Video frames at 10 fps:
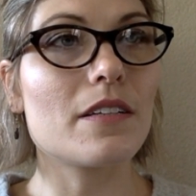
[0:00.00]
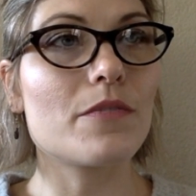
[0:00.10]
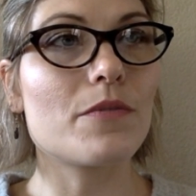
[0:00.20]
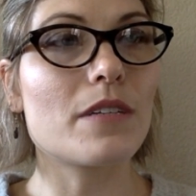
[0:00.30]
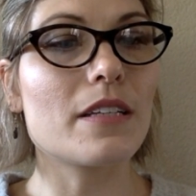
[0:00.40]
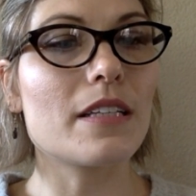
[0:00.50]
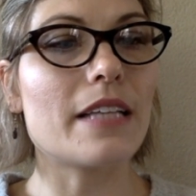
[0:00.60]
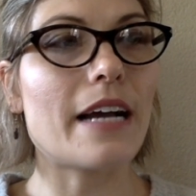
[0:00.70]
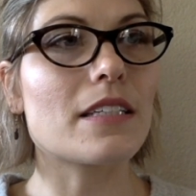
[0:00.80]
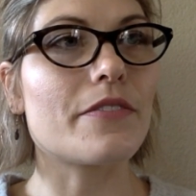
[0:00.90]
one of the
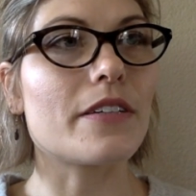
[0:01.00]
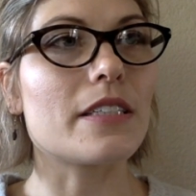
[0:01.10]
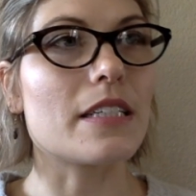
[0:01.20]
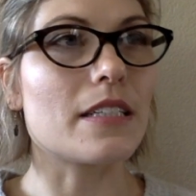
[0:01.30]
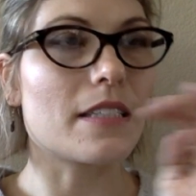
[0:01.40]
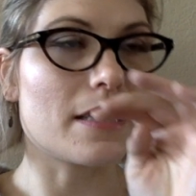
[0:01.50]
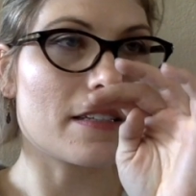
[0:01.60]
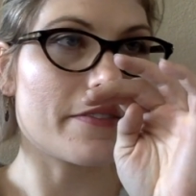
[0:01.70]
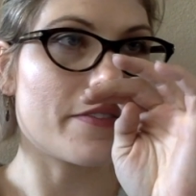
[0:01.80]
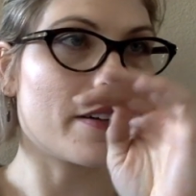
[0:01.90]
last verses,
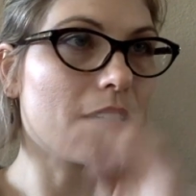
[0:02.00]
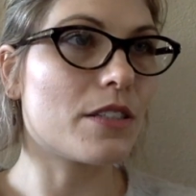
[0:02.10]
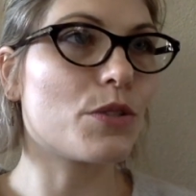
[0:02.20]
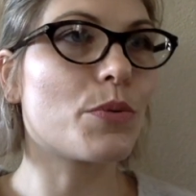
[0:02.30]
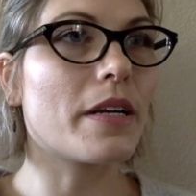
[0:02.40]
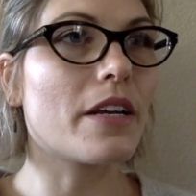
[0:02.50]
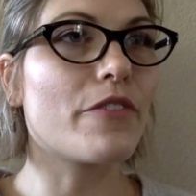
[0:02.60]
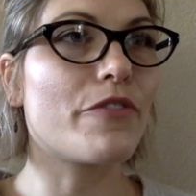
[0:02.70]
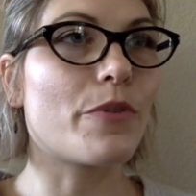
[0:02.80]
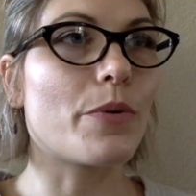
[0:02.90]
verse
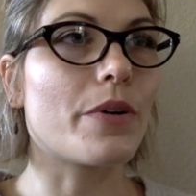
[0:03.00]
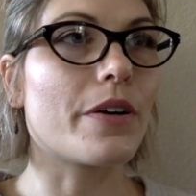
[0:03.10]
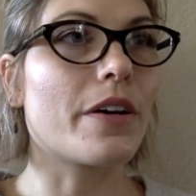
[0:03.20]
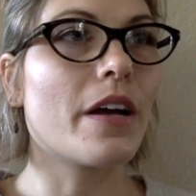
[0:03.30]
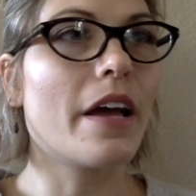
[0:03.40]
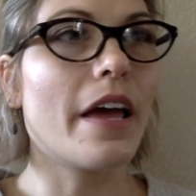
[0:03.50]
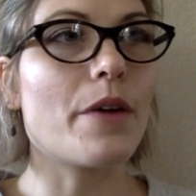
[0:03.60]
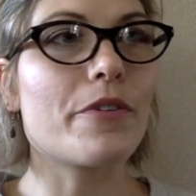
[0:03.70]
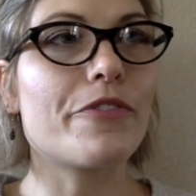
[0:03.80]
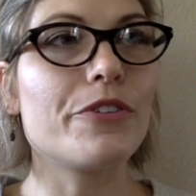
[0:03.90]
24. A
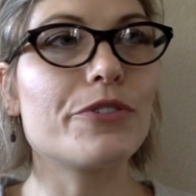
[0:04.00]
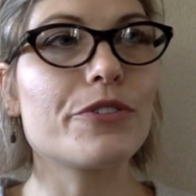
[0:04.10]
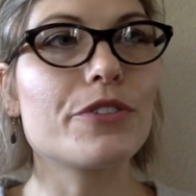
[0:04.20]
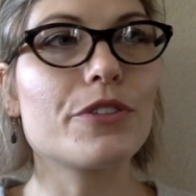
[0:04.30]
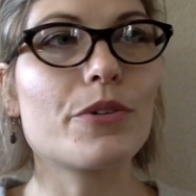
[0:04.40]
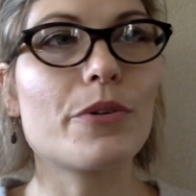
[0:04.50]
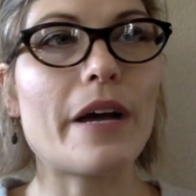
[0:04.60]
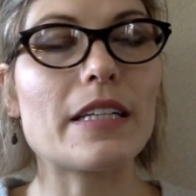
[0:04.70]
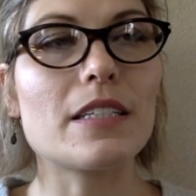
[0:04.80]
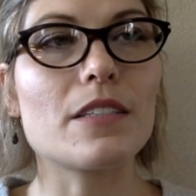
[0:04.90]
refusal to
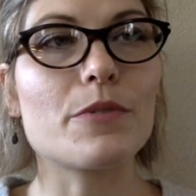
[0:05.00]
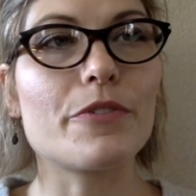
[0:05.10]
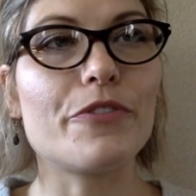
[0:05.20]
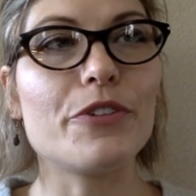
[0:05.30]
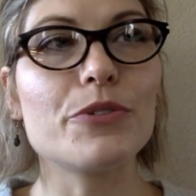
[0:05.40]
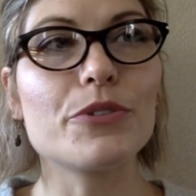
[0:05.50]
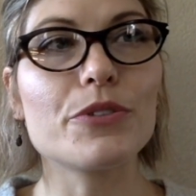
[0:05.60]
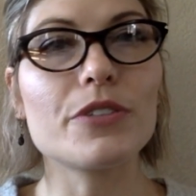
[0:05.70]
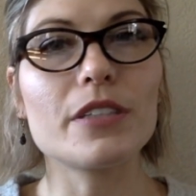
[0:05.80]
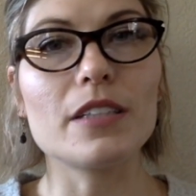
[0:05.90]
correct is a refusal
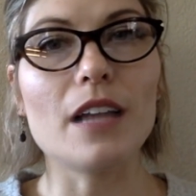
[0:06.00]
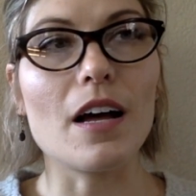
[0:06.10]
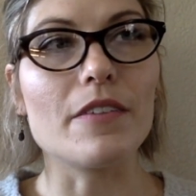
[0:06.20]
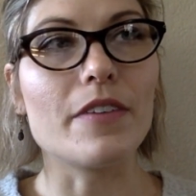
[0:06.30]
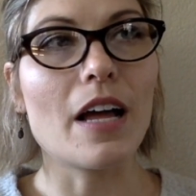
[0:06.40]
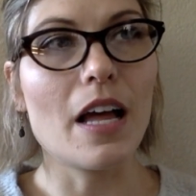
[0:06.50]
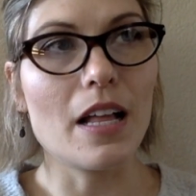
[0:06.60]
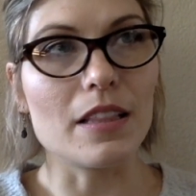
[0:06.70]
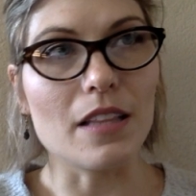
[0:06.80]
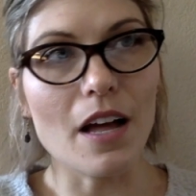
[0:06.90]
to love.
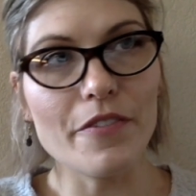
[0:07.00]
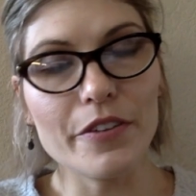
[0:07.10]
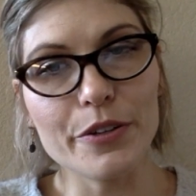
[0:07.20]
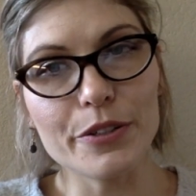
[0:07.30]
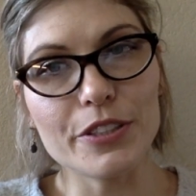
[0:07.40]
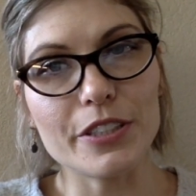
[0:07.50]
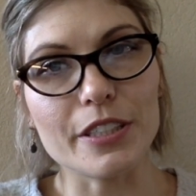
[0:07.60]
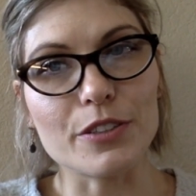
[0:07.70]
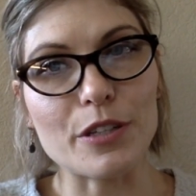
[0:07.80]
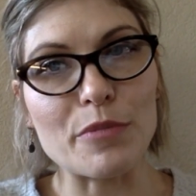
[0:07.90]
Love your
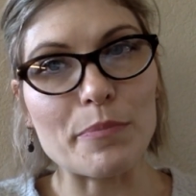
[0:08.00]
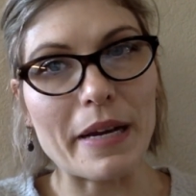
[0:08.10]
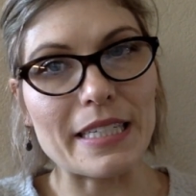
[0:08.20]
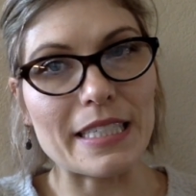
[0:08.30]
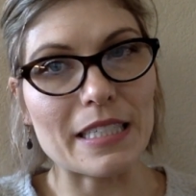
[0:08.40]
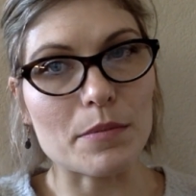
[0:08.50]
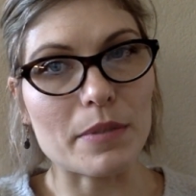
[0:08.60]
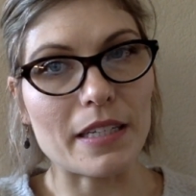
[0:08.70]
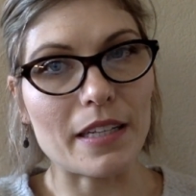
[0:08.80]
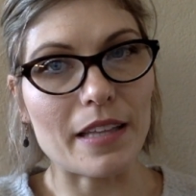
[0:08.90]
children by
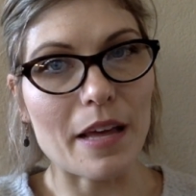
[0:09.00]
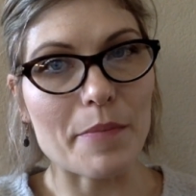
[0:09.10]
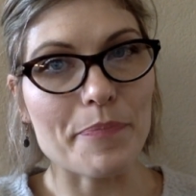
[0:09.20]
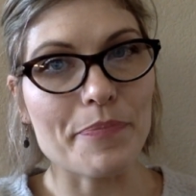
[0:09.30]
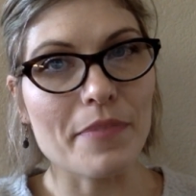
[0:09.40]
disciplining them.